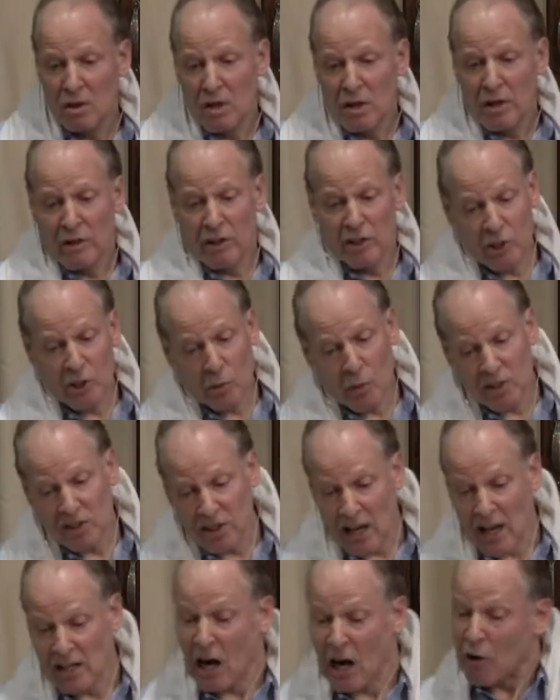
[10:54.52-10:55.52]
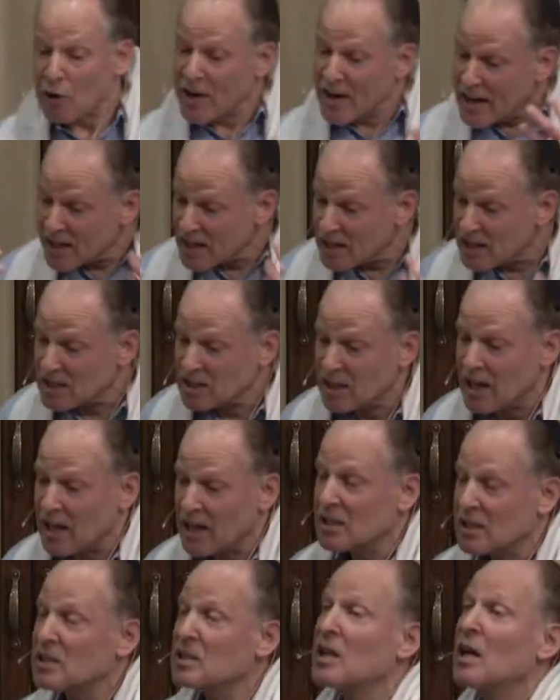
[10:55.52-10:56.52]
Yeshua says, our king
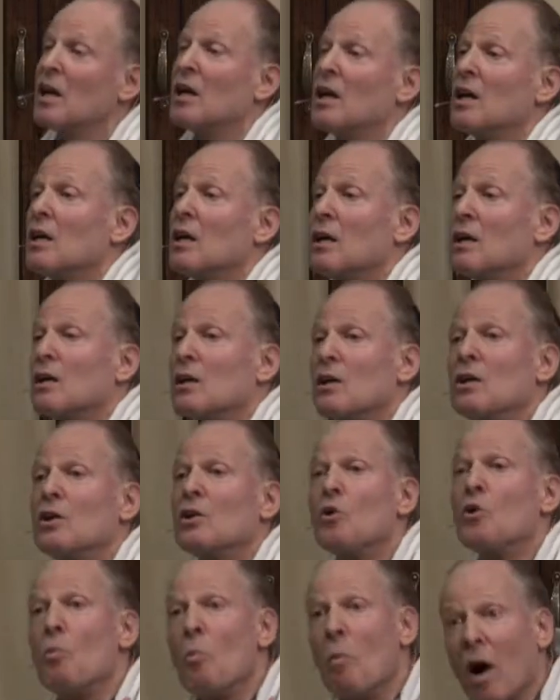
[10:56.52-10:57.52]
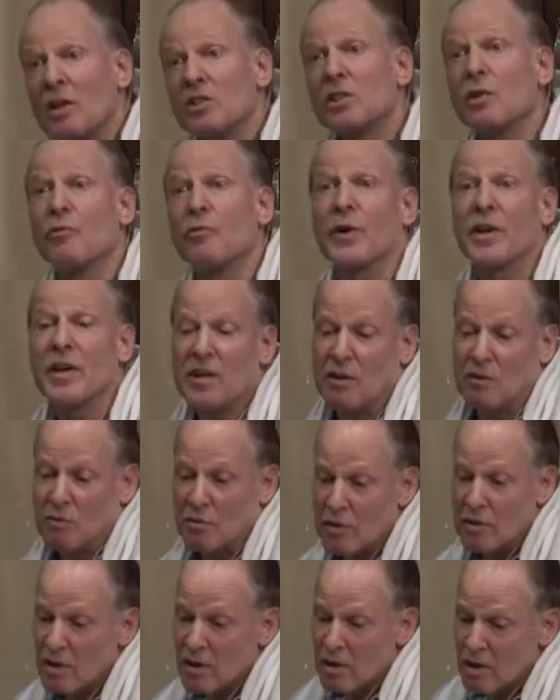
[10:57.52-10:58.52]
says, you must
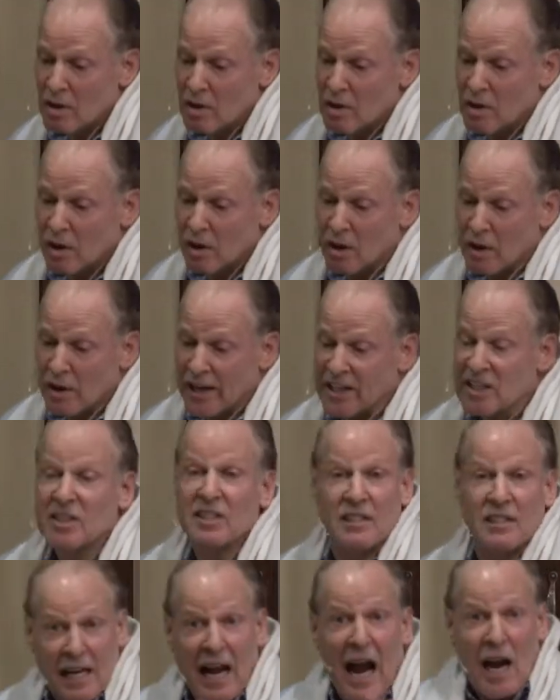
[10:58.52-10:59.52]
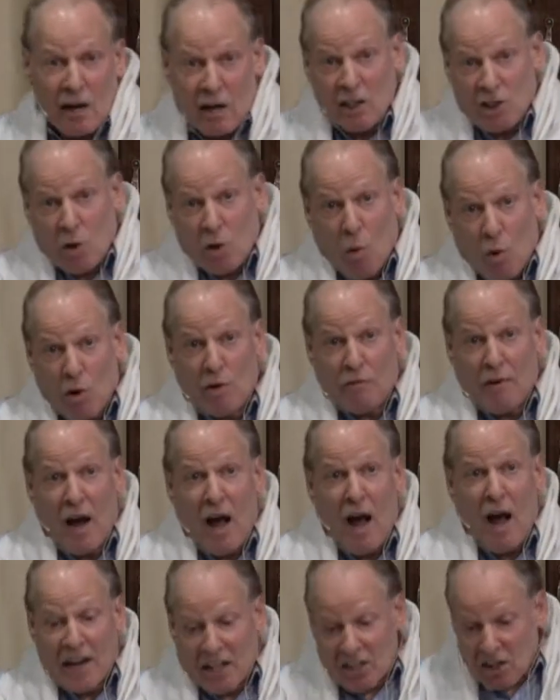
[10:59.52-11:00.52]
forgive. Uh, it's, the God, it's the word of
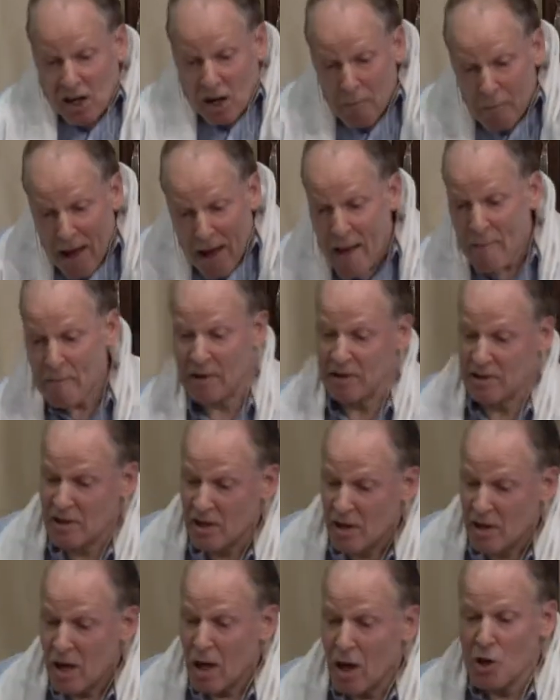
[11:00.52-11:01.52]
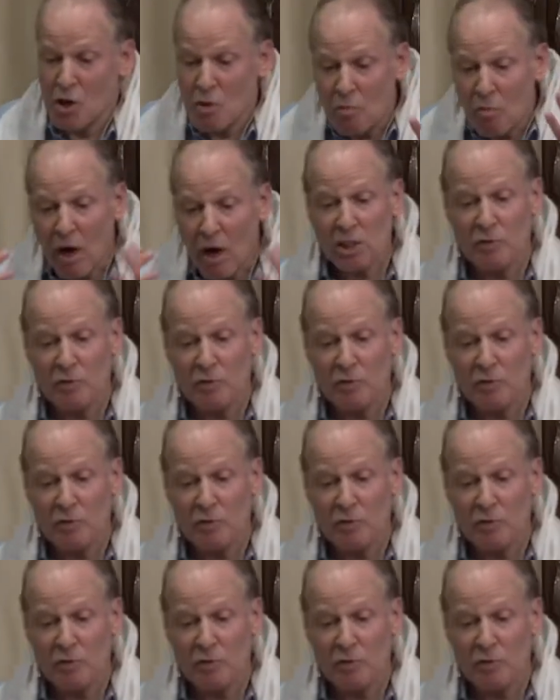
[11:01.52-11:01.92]
God. It's a commandment. Uh, you must